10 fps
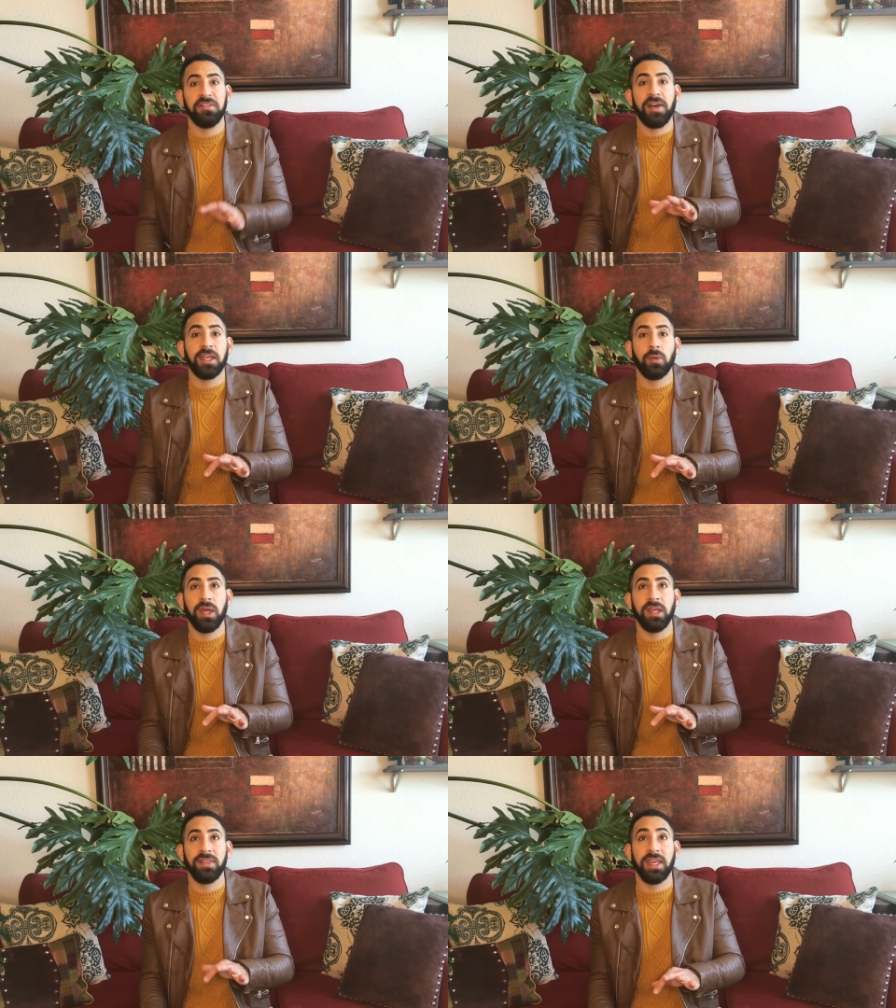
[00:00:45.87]

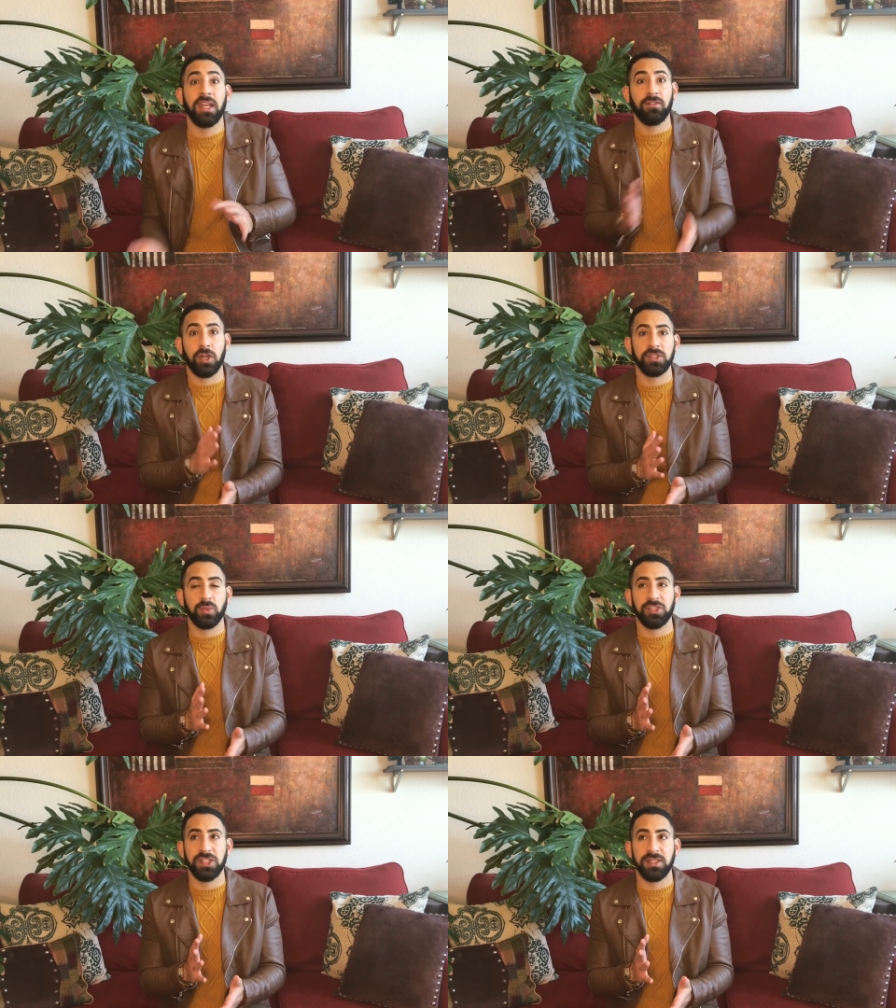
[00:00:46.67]
evaluating the inverse,
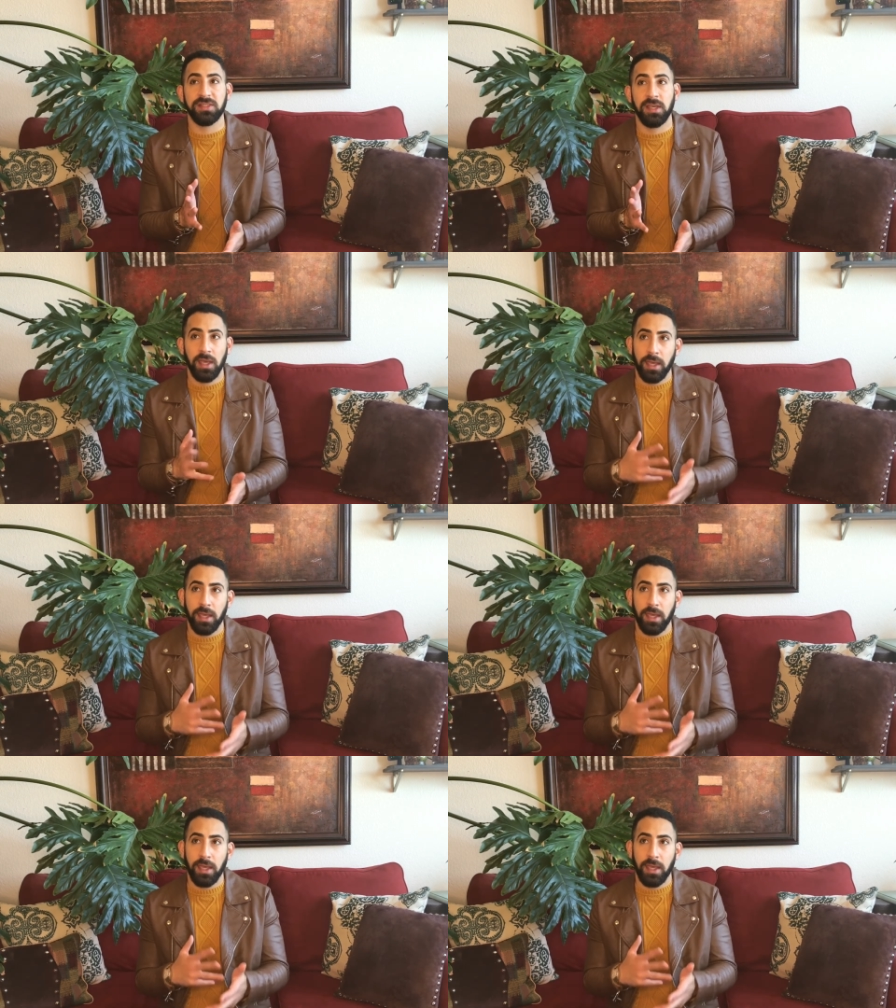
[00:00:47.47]
which is,